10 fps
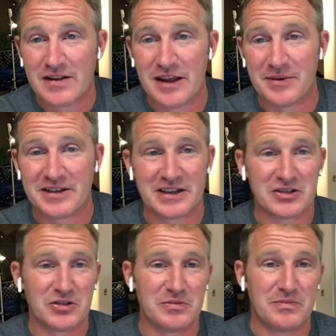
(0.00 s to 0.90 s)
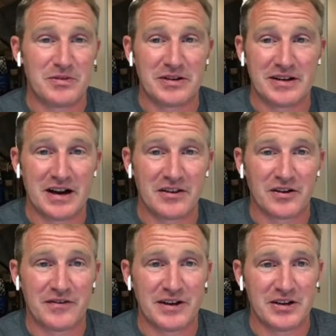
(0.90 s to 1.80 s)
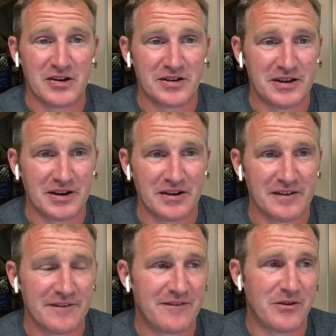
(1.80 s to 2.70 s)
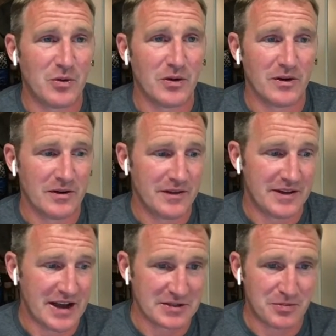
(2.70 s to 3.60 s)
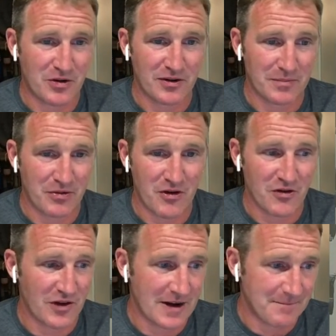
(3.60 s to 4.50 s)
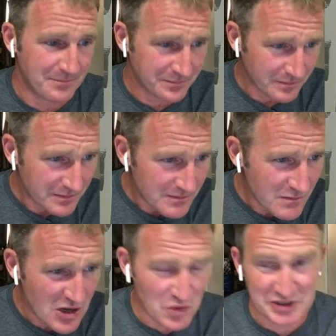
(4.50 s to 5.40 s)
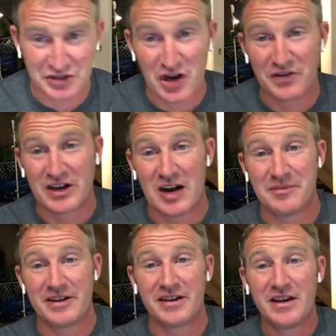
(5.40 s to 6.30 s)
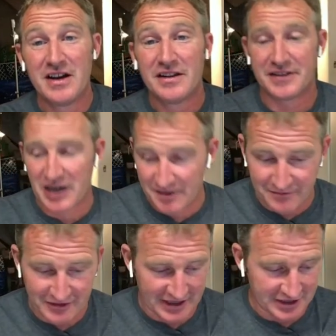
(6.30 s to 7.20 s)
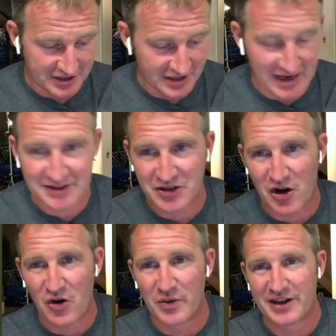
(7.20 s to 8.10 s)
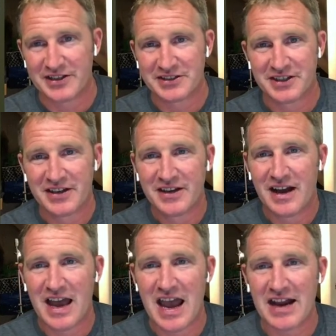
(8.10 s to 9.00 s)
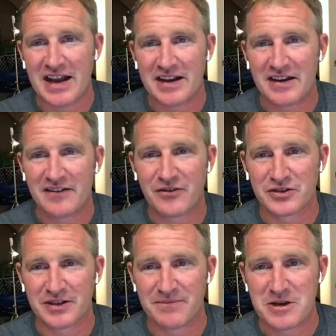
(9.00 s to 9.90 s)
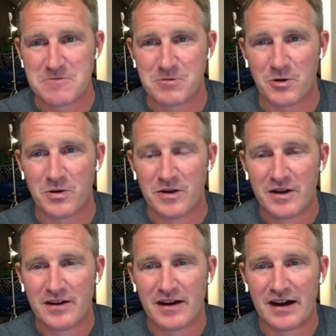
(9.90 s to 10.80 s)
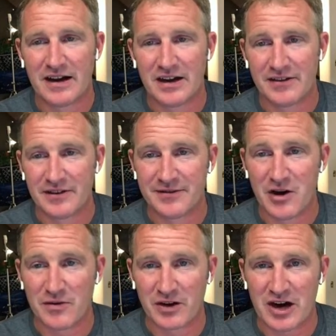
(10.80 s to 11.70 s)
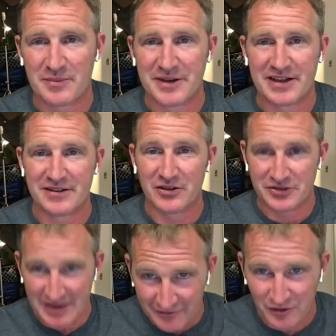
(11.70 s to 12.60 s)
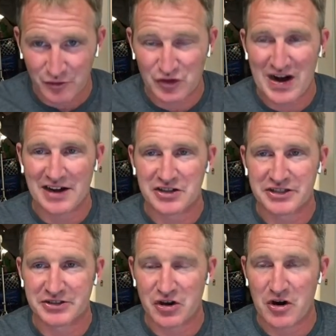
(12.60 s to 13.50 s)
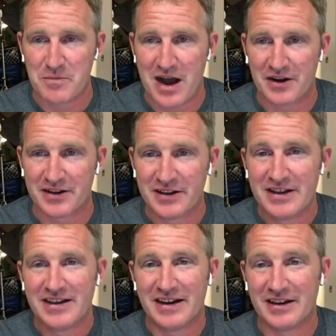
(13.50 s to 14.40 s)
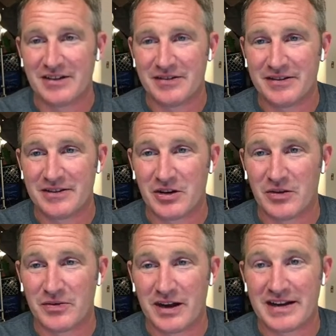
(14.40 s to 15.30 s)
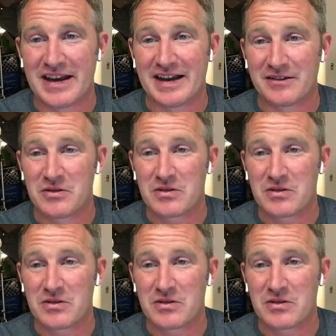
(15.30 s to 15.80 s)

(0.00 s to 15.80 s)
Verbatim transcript: let me get you the other video here for the next part of the program, which is overcoming the tub flange, and that's always a headache for some people uh, of, of overcoming it. There's different strategies to go about it, and it you know again,